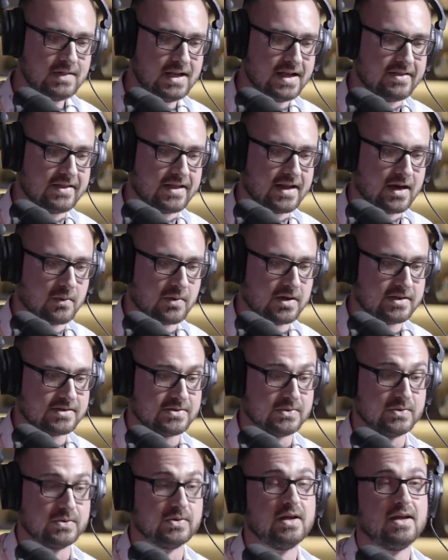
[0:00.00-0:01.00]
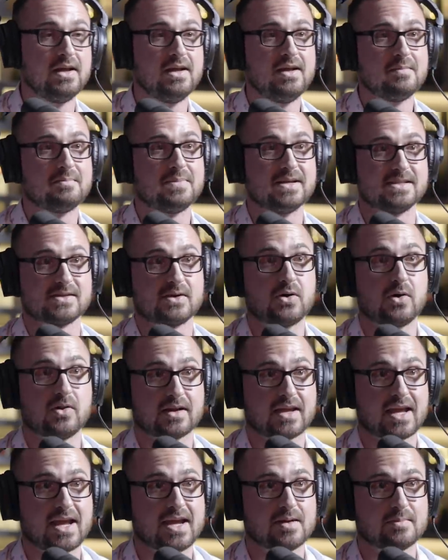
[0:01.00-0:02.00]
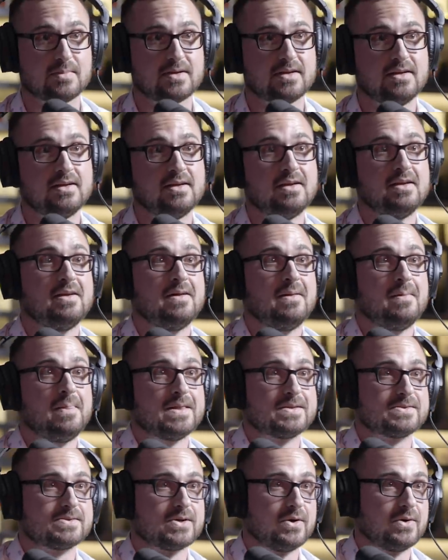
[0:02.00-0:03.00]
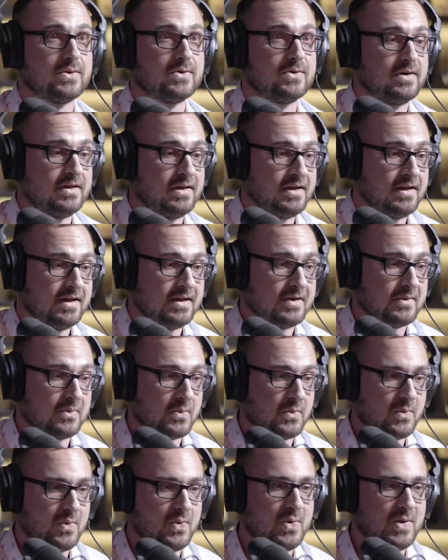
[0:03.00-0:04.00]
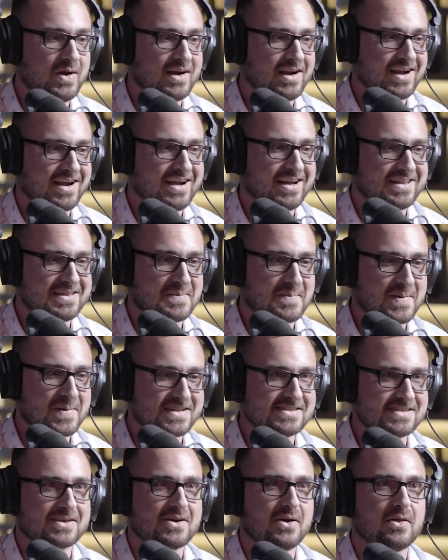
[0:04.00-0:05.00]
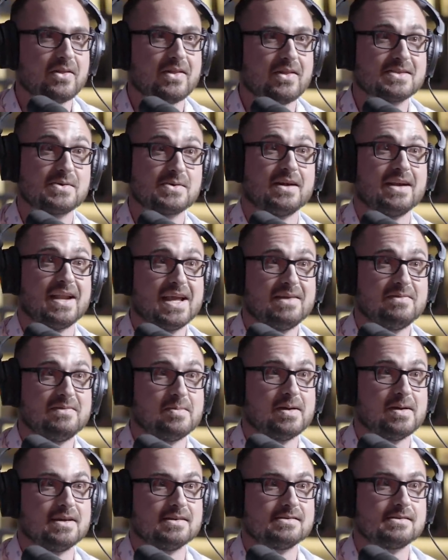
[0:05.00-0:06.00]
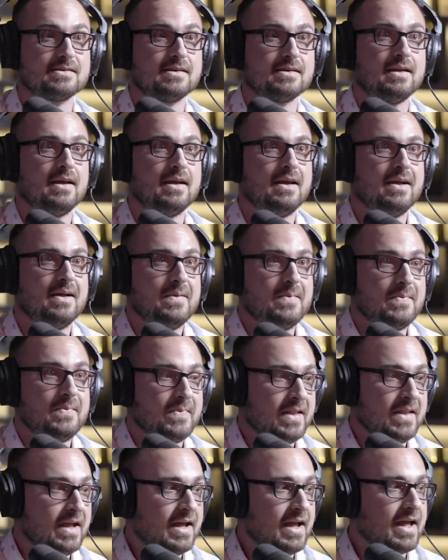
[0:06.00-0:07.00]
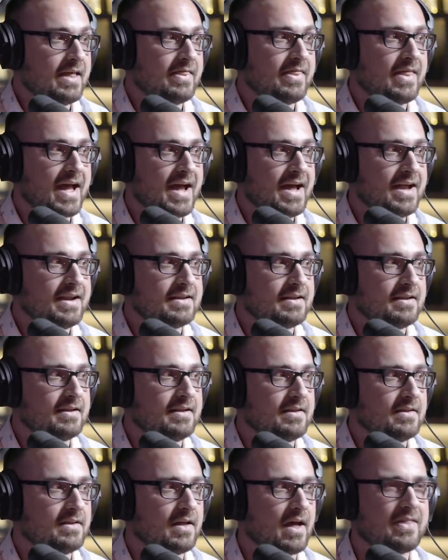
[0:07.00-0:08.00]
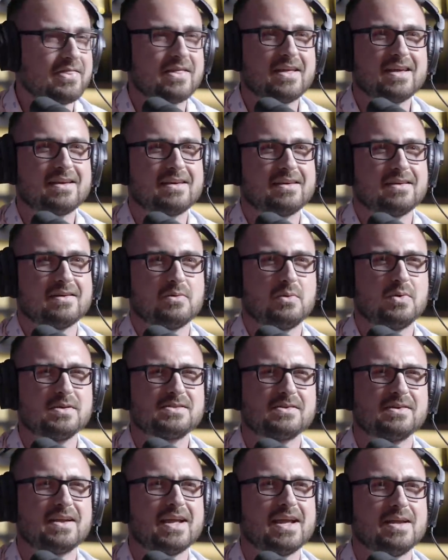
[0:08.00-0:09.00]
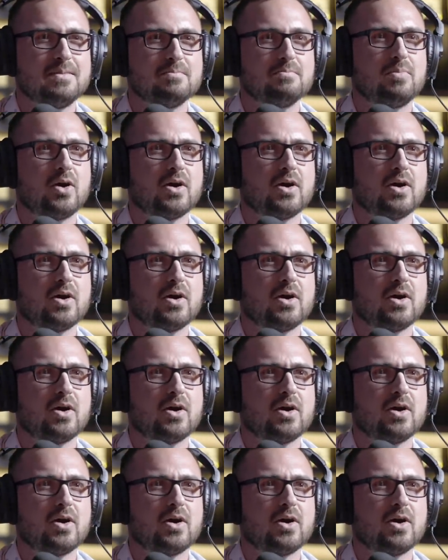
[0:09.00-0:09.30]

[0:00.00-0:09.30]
And then I went to Pensacola camp. So when I got to Pensacola, that's on a Navy base. That, I think, what's her name?